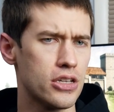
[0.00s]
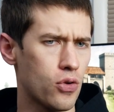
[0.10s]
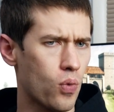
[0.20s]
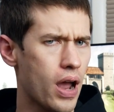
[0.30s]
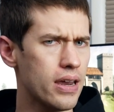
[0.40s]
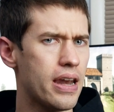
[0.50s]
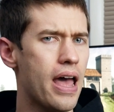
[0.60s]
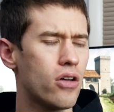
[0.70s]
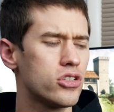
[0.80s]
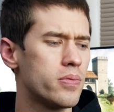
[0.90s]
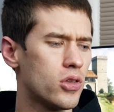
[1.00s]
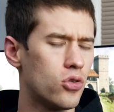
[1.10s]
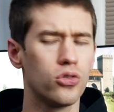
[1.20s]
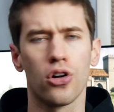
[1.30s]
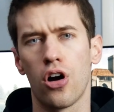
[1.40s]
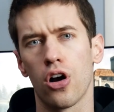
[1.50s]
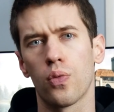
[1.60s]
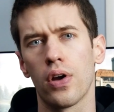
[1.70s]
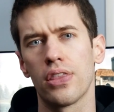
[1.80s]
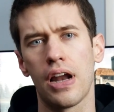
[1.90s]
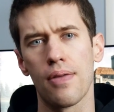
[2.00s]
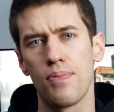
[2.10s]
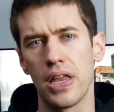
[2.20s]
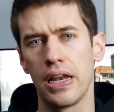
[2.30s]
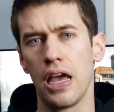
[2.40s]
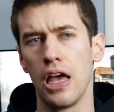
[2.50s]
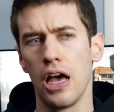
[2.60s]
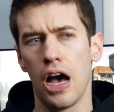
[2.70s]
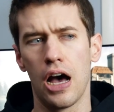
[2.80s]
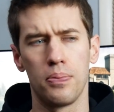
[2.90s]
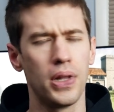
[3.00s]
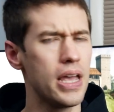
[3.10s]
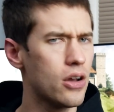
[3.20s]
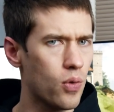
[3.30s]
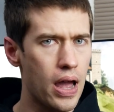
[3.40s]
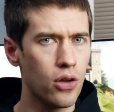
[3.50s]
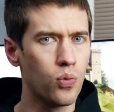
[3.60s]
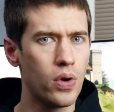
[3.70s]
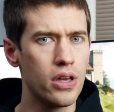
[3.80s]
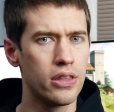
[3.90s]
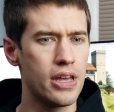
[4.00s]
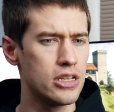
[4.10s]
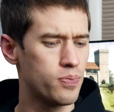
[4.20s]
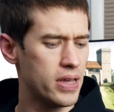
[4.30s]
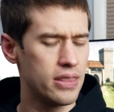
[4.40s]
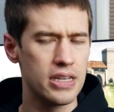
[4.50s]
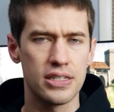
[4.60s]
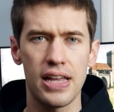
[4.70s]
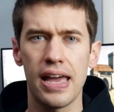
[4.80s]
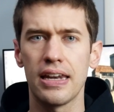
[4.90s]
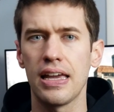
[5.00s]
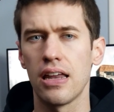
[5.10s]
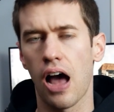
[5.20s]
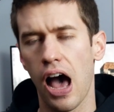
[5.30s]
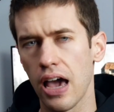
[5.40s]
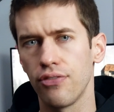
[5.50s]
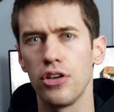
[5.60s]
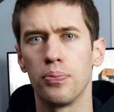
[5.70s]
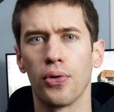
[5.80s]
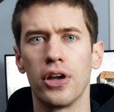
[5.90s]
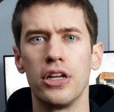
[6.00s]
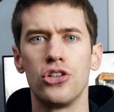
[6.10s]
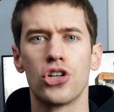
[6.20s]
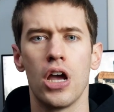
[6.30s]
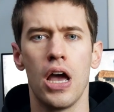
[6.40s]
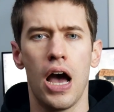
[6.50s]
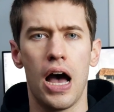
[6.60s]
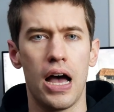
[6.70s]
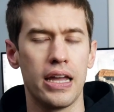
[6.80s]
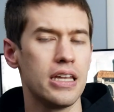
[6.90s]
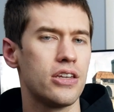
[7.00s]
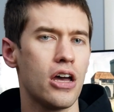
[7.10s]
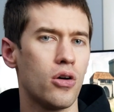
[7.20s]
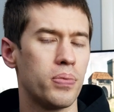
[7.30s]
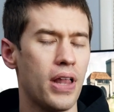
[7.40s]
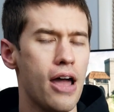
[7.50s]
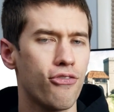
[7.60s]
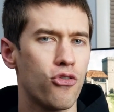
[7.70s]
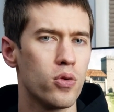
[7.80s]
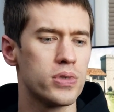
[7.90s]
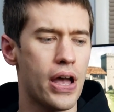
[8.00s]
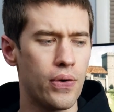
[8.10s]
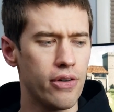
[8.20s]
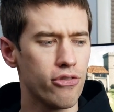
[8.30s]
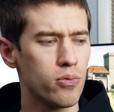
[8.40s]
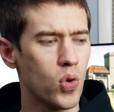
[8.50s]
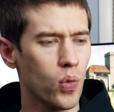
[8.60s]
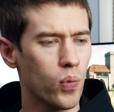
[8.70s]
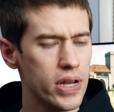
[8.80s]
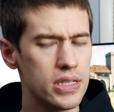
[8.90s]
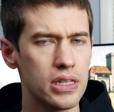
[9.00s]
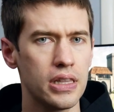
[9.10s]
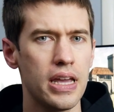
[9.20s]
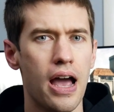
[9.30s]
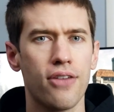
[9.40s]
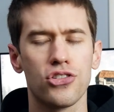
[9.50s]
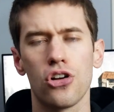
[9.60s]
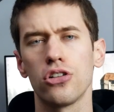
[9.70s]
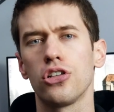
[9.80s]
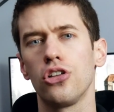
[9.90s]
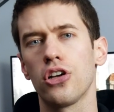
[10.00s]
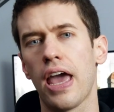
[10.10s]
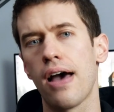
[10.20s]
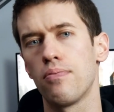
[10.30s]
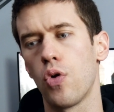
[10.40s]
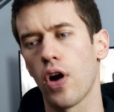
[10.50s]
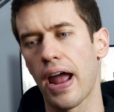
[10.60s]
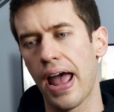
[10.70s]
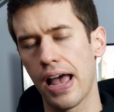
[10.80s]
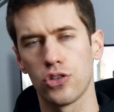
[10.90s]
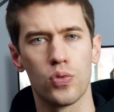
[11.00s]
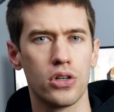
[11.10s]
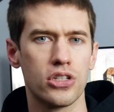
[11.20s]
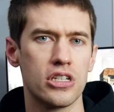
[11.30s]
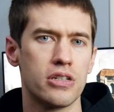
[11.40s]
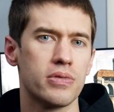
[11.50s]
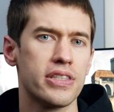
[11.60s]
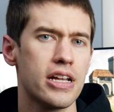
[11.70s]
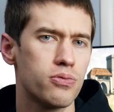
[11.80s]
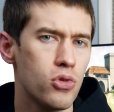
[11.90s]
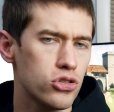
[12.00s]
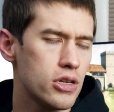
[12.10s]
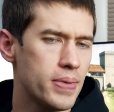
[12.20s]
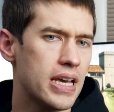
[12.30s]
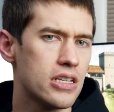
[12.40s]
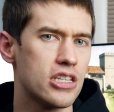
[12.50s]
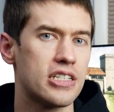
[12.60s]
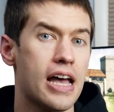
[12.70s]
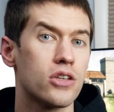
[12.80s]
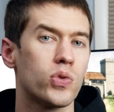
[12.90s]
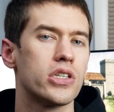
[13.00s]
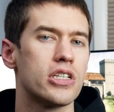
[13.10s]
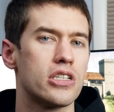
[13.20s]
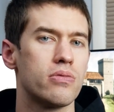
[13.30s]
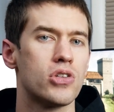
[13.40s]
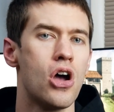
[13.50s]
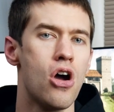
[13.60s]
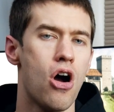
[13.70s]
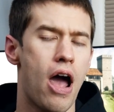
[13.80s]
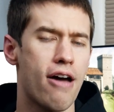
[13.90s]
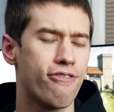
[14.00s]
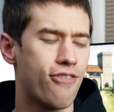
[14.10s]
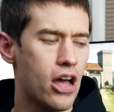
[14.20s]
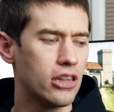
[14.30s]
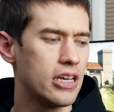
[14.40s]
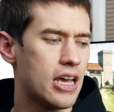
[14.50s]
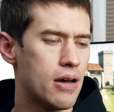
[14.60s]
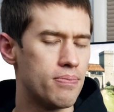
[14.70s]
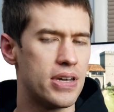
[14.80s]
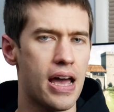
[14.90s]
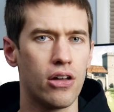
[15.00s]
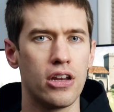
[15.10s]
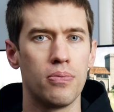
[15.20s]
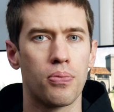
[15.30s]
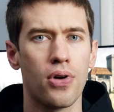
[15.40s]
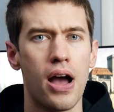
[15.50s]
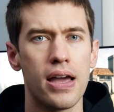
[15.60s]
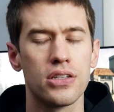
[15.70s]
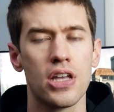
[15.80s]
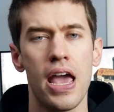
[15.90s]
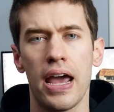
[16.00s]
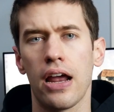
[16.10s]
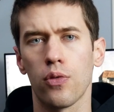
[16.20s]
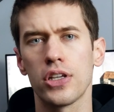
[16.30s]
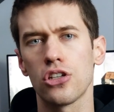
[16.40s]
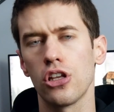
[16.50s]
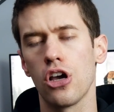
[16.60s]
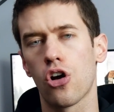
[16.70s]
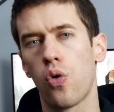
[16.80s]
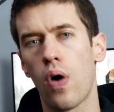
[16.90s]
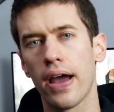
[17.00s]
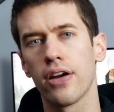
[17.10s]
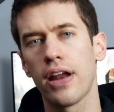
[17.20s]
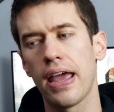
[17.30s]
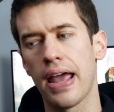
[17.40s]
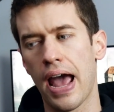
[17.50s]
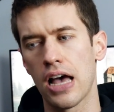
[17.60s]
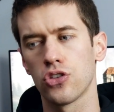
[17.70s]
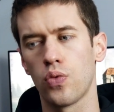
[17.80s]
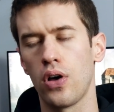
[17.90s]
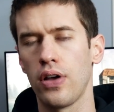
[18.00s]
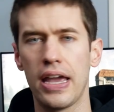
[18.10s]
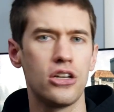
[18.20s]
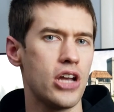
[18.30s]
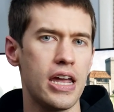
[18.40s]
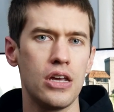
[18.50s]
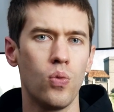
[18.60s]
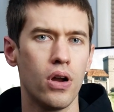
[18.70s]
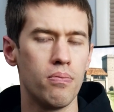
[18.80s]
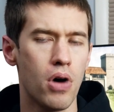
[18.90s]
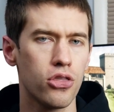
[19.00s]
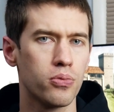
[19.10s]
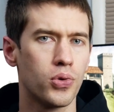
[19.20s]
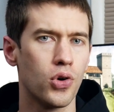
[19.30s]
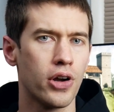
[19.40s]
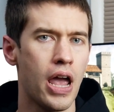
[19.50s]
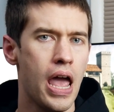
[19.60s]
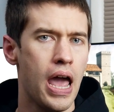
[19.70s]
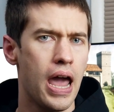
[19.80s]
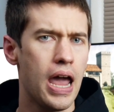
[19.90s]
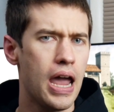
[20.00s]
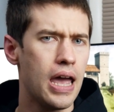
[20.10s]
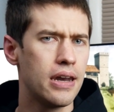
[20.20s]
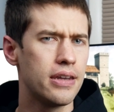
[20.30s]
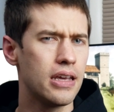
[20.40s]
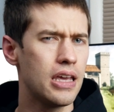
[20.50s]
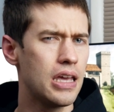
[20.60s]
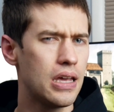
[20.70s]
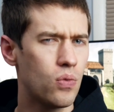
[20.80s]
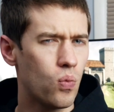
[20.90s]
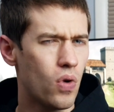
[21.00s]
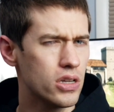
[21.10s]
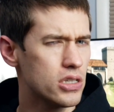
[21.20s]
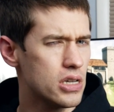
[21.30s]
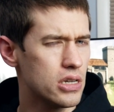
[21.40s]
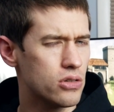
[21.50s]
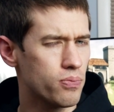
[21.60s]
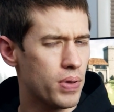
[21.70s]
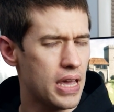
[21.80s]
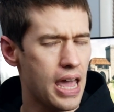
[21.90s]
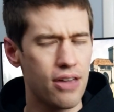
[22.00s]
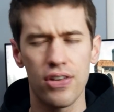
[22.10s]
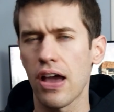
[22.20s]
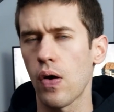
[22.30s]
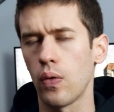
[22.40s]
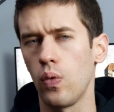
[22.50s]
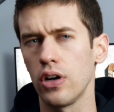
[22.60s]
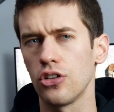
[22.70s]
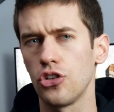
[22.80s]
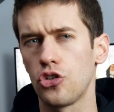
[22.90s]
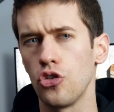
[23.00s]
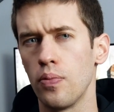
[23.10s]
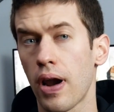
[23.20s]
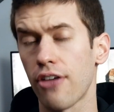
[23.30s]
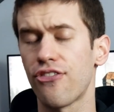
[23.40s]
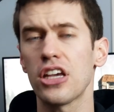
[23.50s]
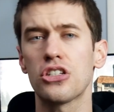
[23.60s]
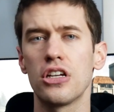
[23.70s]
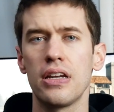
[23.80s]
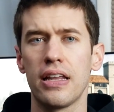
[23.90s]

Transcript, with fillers: And right now, some of the older hardware that I've been playing around with has been the Sandy and Ivy Bridge Intel platforms. However, more recently, I've started to look at more Haswell systems, and that's mostly because these Haswell systems have finally come down in price. And I recently acquired a Haswell H81 motherboard, and it wasn't behaving how I wanted it to, but I fixed it.